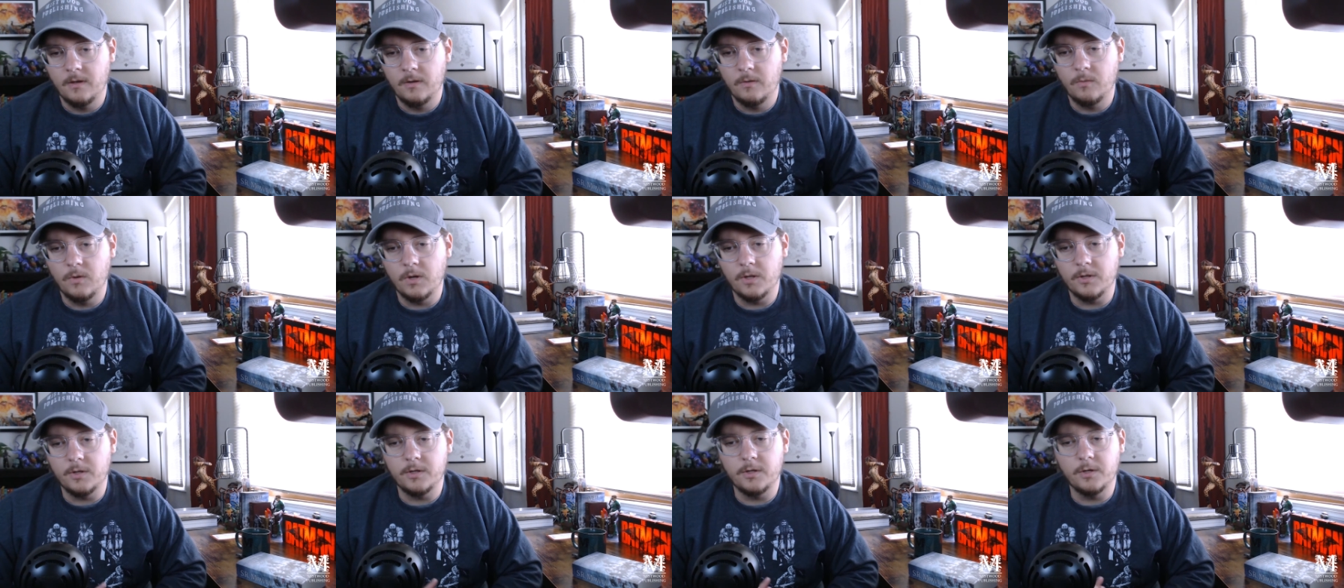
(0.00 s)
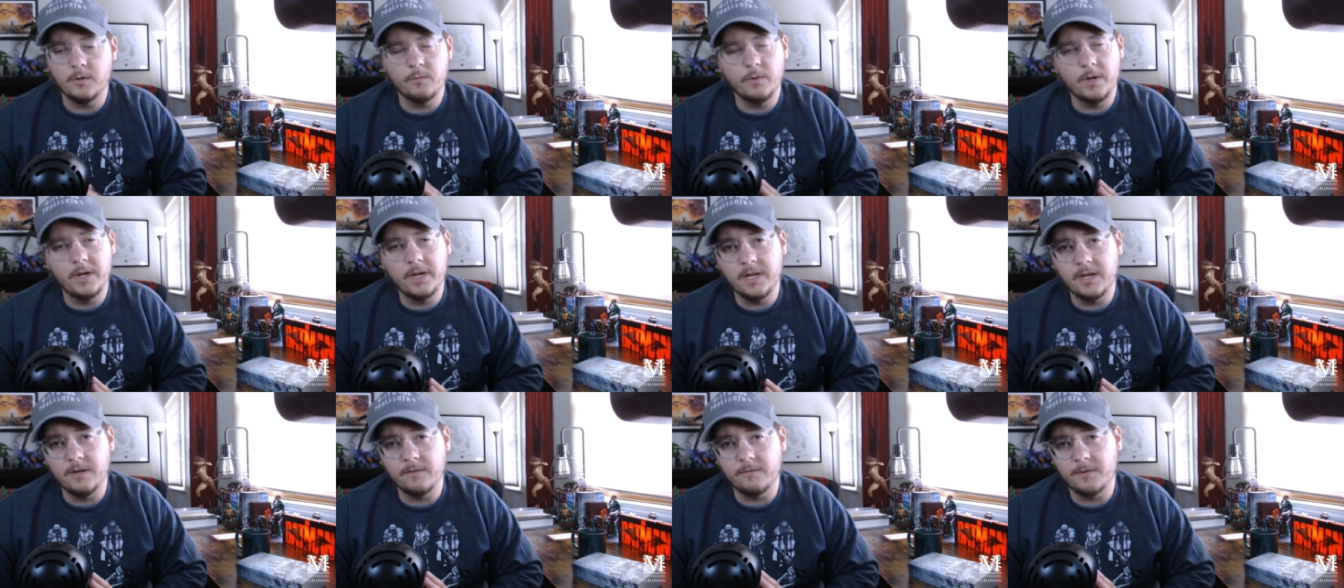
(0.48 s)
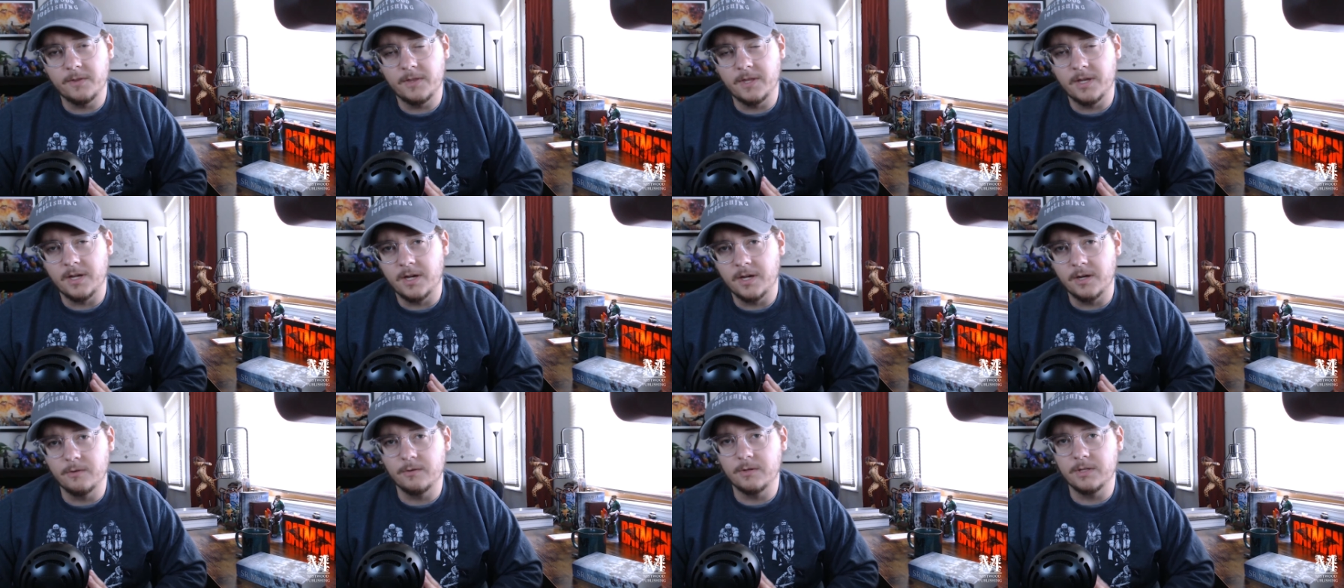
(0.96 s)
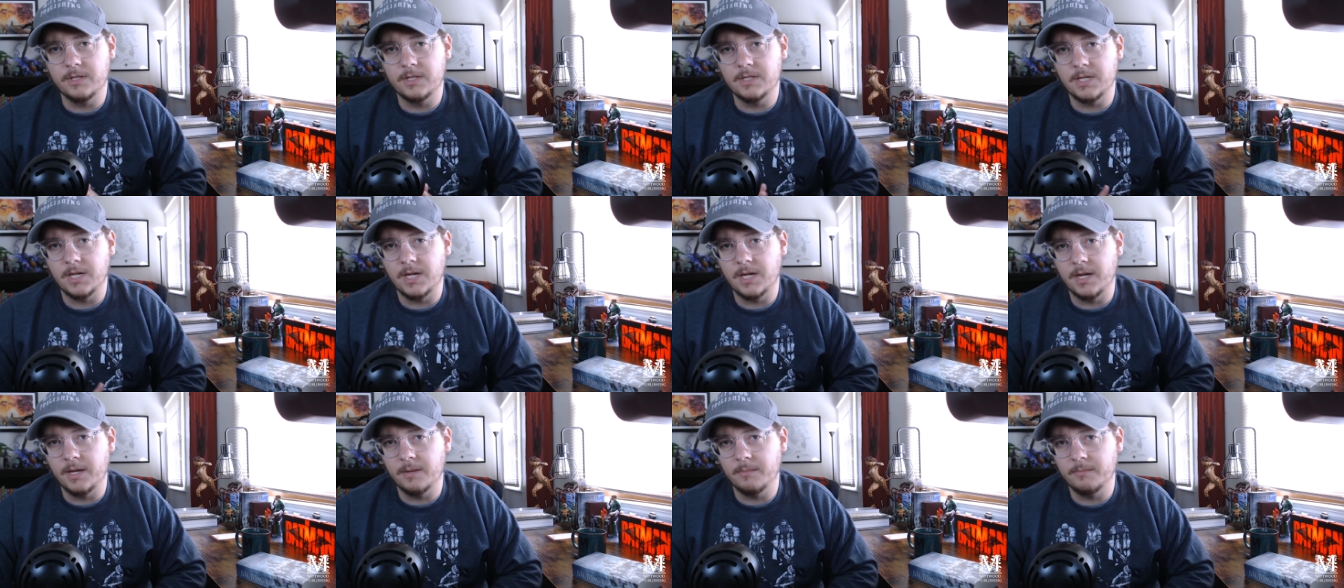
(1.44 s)
whether you're reading it for the hundredth
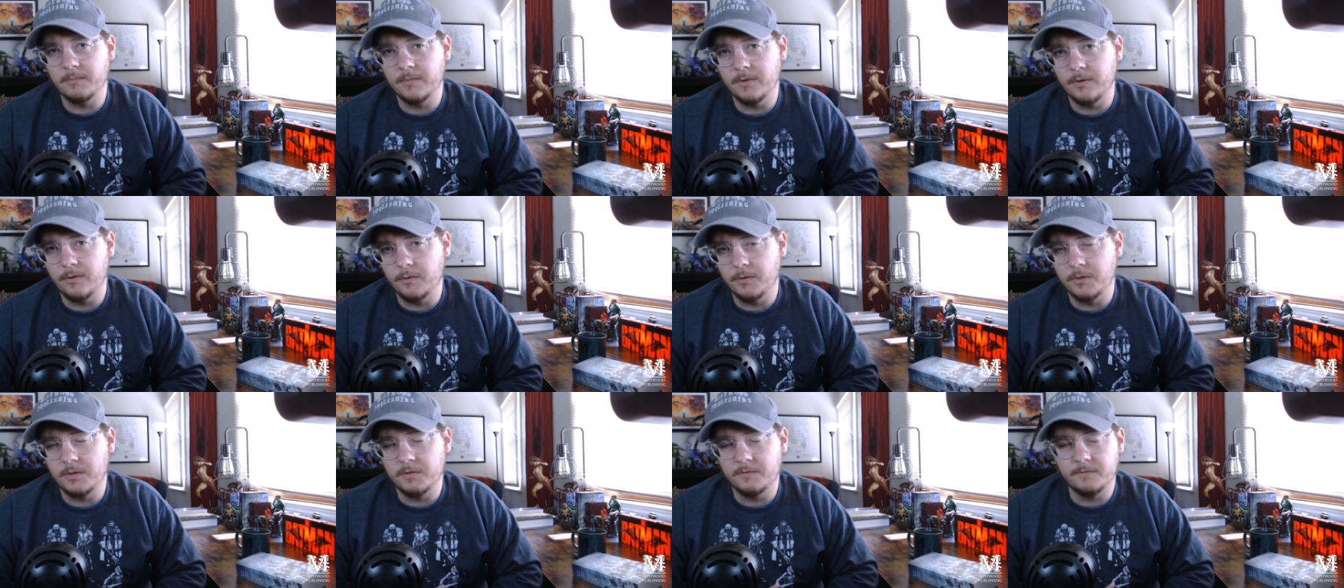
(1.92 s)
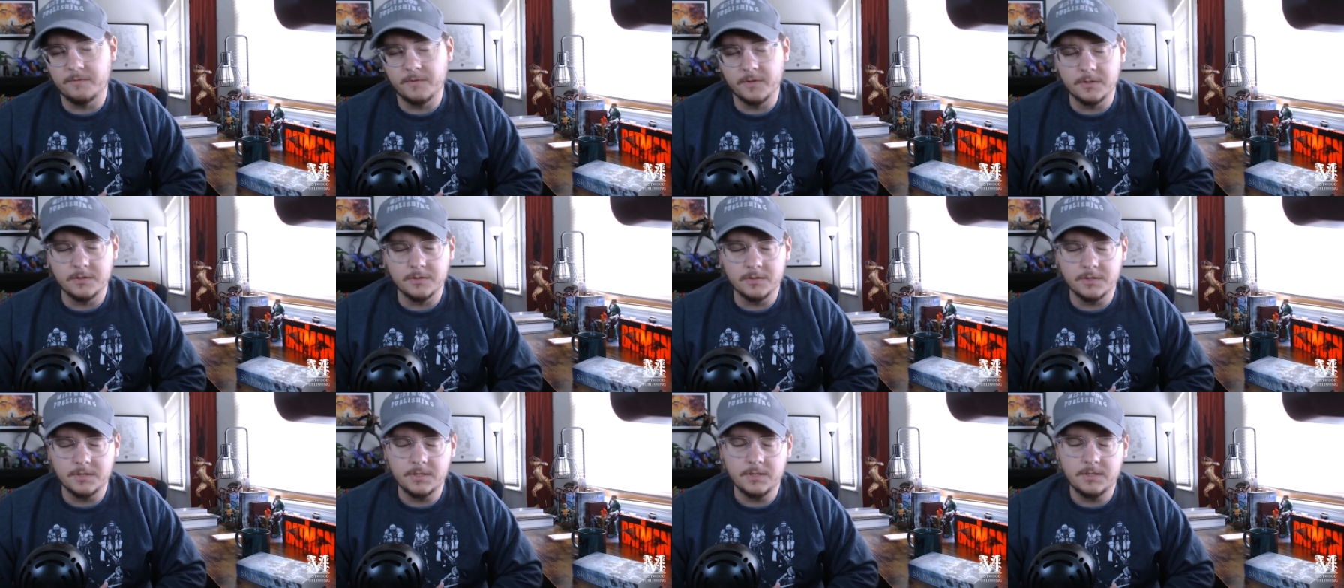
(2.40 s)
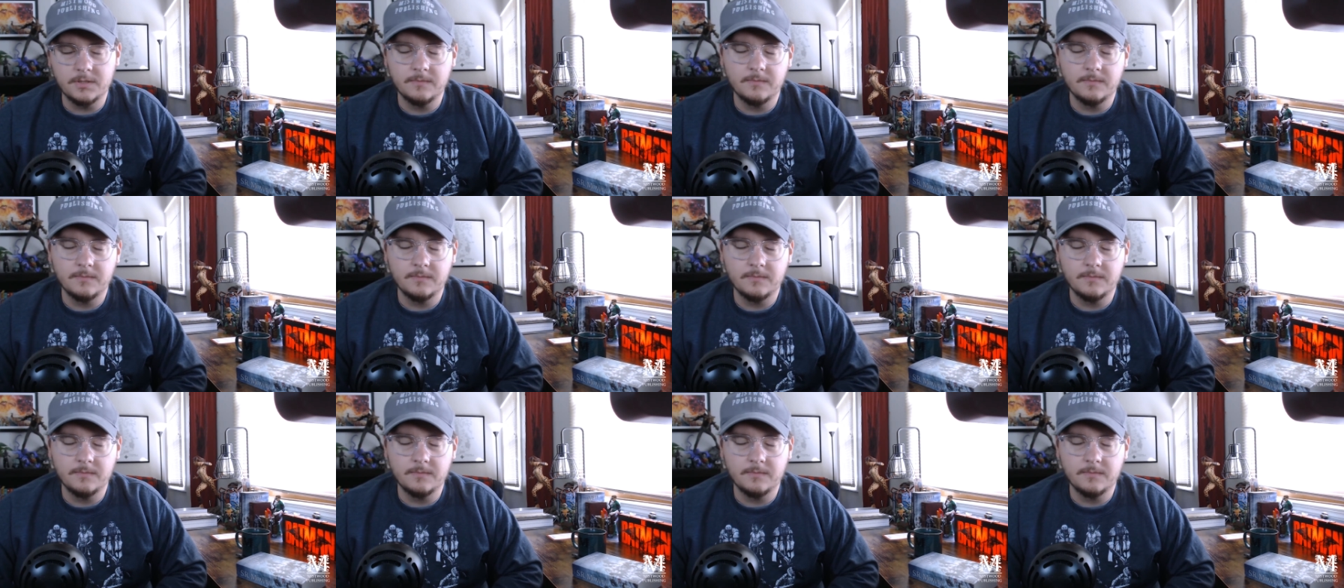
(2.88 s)
time or the first.